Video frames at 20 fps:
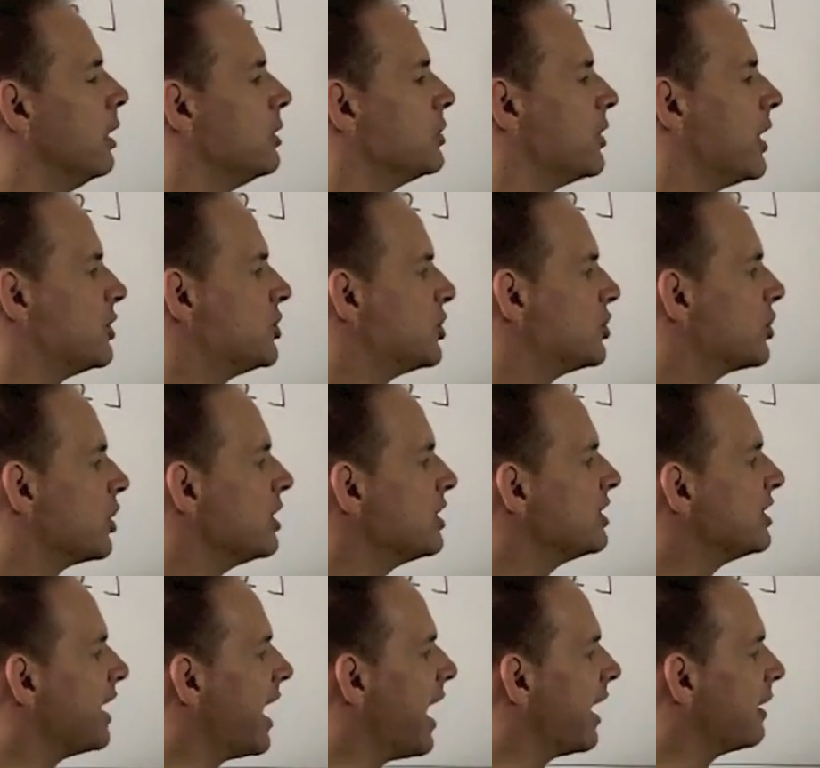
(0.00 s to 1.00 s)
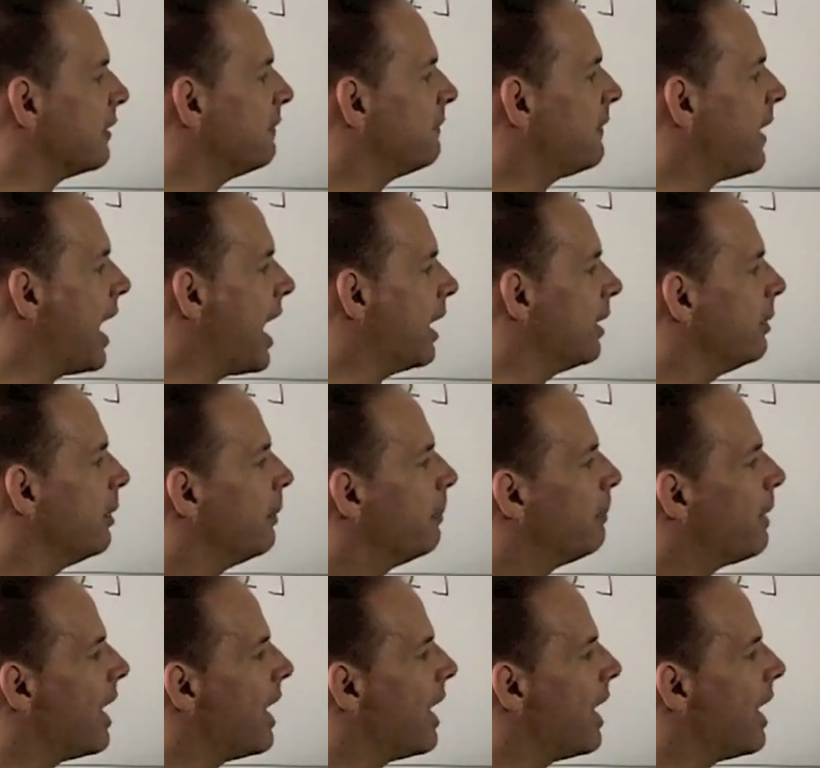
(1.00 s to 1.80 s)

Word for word: So that's just going to say I could find